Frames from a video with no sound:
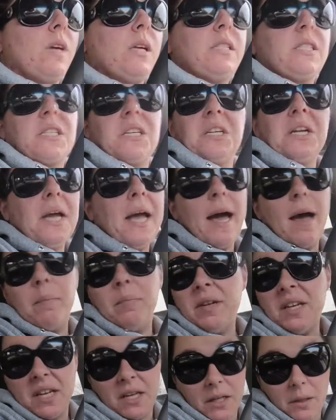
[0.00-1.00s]
is going to
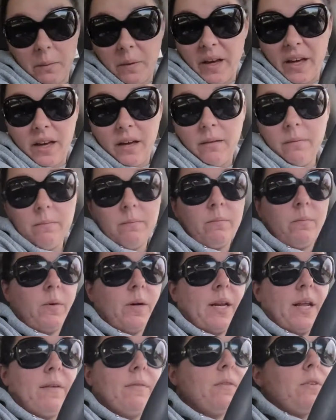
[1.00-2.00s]
happen anyway
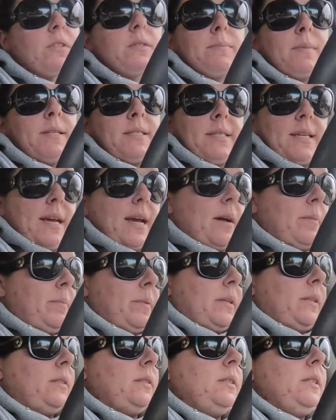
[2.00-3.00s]
whatever is meant to
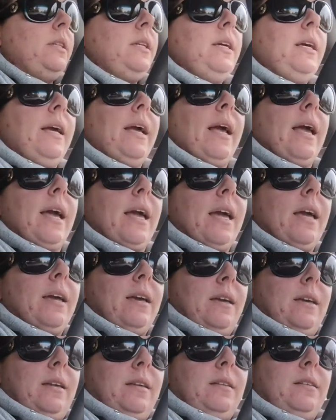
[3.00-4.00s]
happen
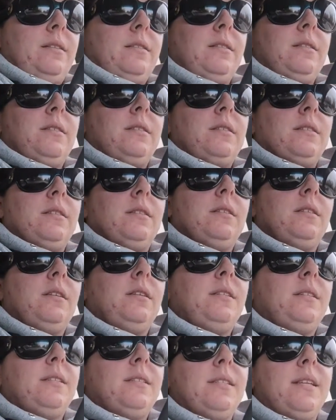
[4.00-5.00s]
and
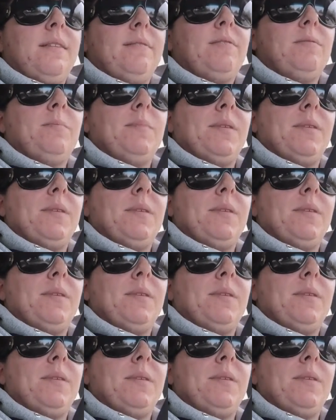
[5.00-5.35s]
it doesn't have to